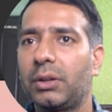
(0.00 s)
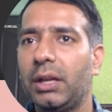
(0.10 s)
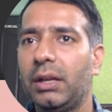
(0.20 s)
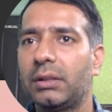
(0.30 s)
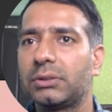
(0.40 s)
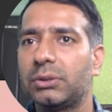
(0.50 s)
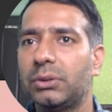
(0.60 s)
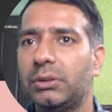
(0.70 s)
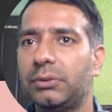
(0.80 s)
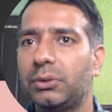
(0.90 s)
Okay.
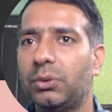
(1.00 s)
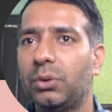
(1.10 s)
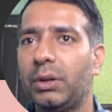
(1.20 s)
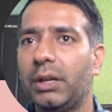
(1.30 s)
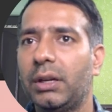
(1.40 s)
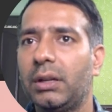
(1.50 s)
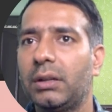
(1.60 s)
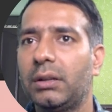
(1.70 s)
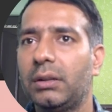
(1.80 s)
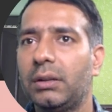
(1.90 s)
So if you go
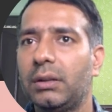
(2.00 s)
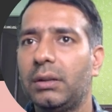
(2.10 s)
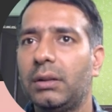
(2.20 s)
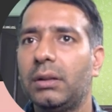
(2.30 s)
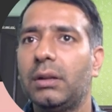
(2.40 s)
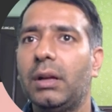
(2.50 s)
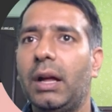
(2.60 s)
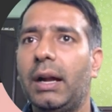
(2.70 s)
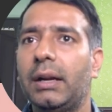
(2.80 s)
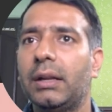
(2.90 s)
here
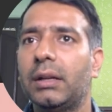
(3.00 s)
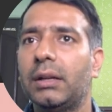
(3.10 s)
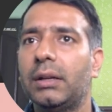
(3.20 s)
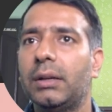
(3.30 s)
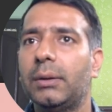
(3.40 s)
and